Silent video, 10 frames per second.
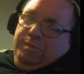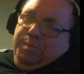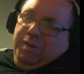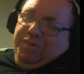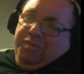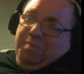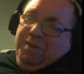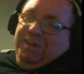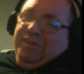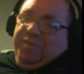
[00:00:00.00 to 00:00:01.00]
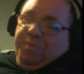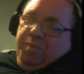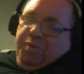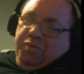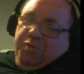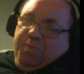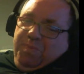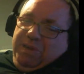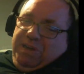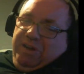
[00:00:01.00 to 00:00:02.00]
possibly, I suppose,
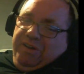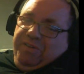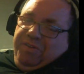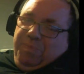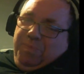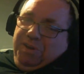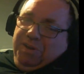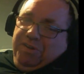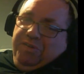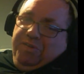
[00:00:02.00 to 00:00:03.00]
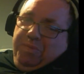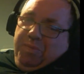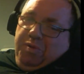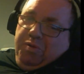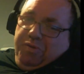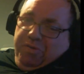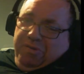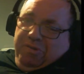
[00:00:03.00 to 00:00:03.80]
because, being honest about it,